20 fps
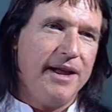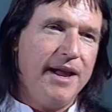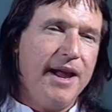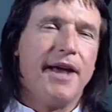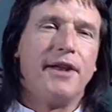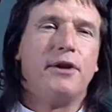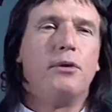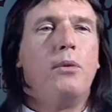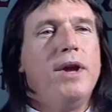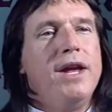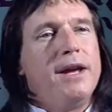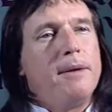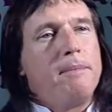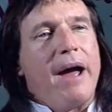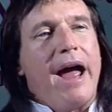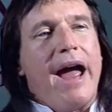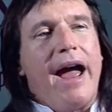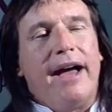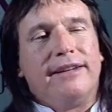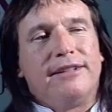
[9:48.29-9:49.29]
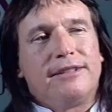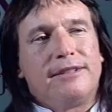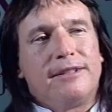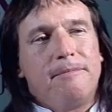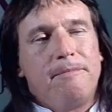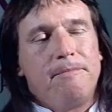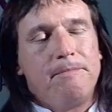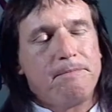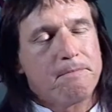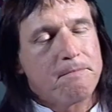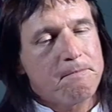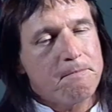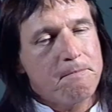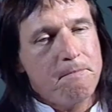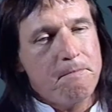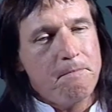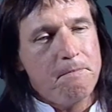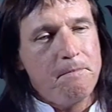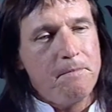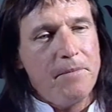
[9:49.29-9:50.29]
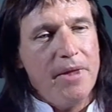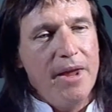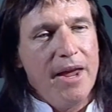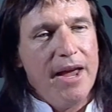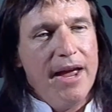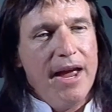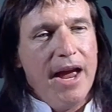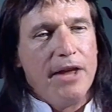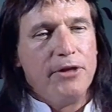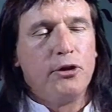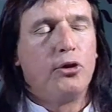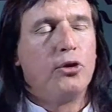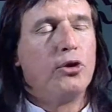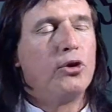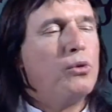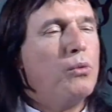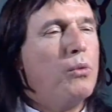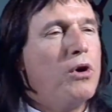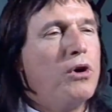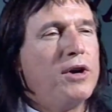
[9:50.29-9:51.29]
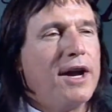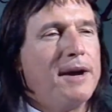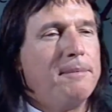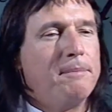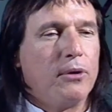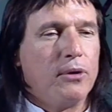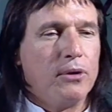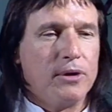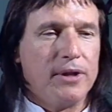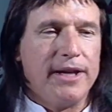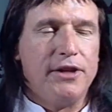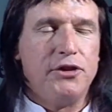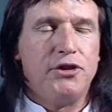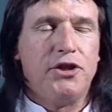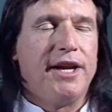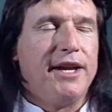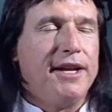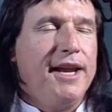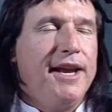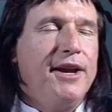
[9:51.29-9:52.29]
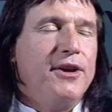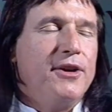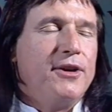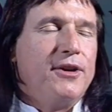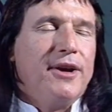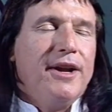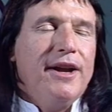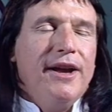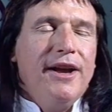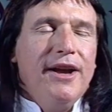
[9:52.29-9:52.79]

And a week passed, and the girl woke up early, and she could hear,